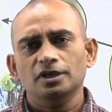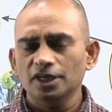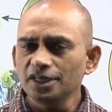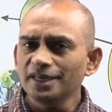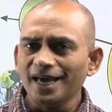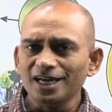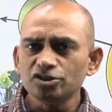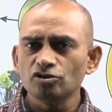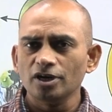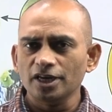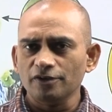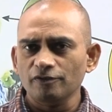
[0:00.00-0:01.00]
In
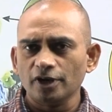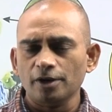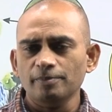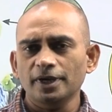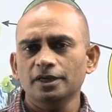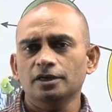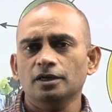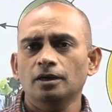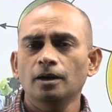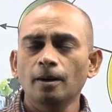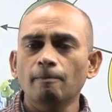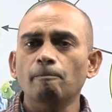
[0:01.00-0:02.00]
natural environment,
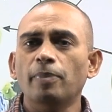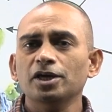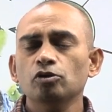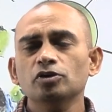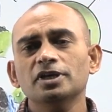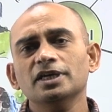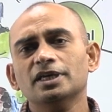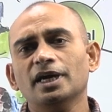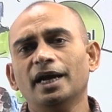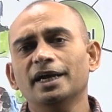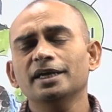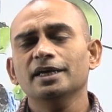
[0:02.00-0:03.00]
biotic
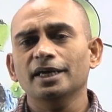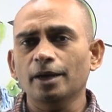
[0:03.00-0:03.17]
and